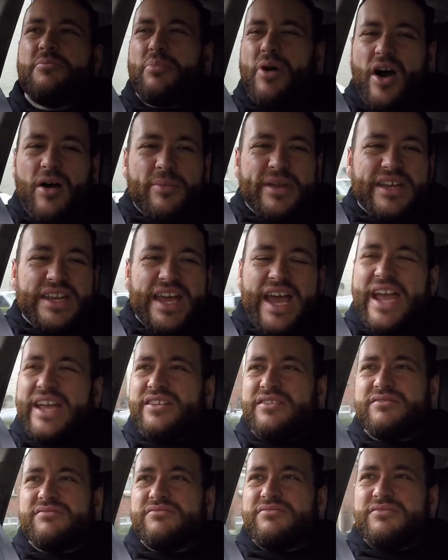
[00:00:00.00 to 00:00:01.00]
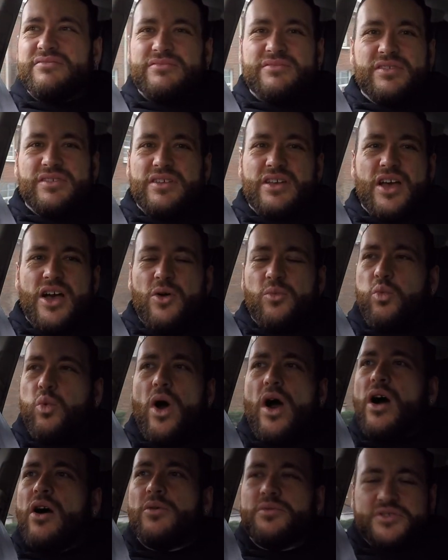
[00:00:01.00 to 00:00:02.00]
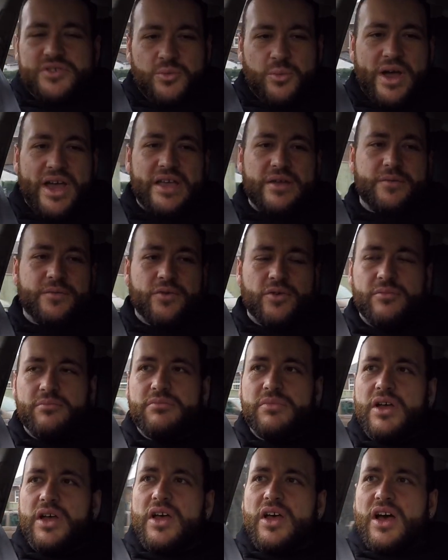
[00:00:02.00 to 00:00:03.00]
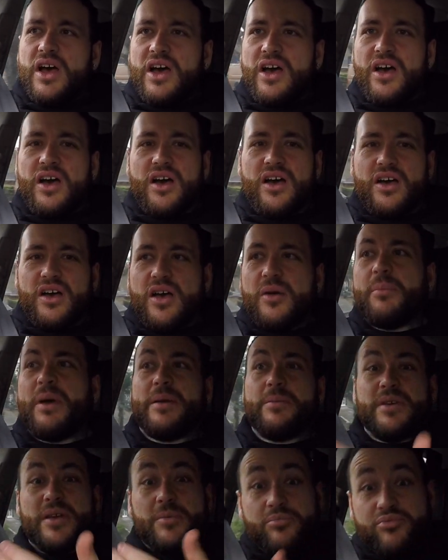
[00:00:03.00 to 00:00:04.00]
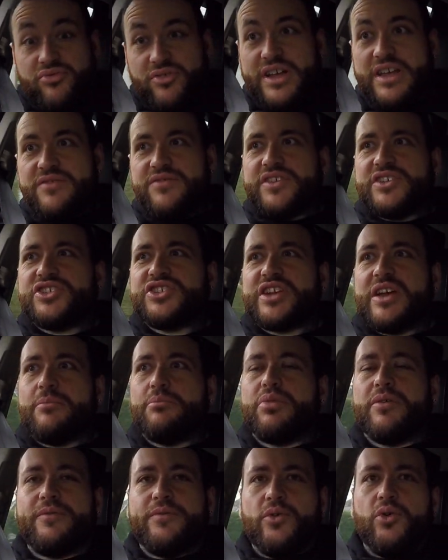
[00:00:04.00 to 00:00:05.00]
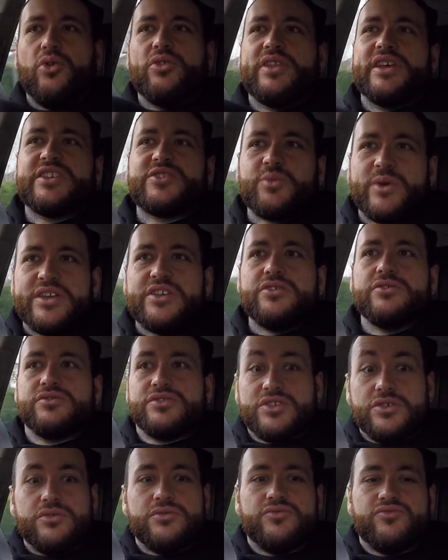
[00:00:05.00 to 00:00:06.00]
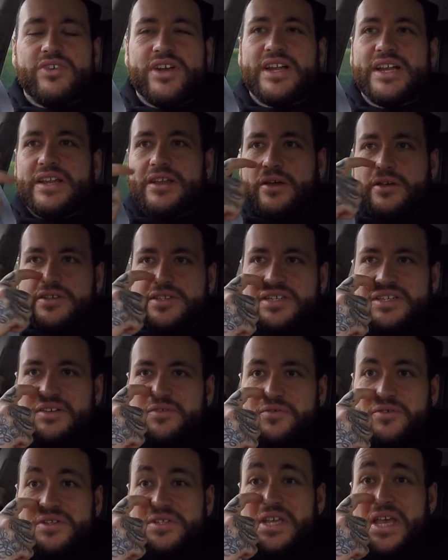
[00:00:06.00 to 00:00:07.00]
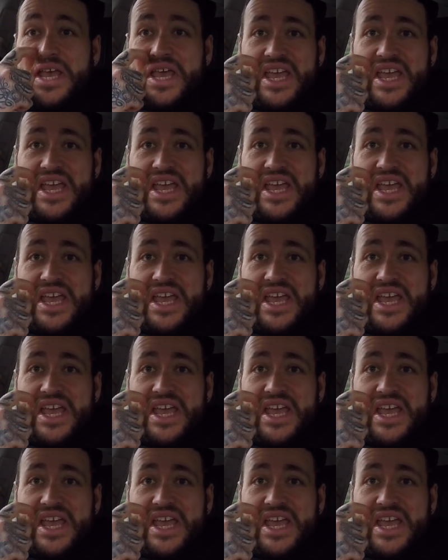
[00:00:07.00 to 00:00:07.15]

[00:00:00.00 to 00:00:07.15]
but I mean, it ain't a world away from maybe a previous gen before this, where you do really notice a difference.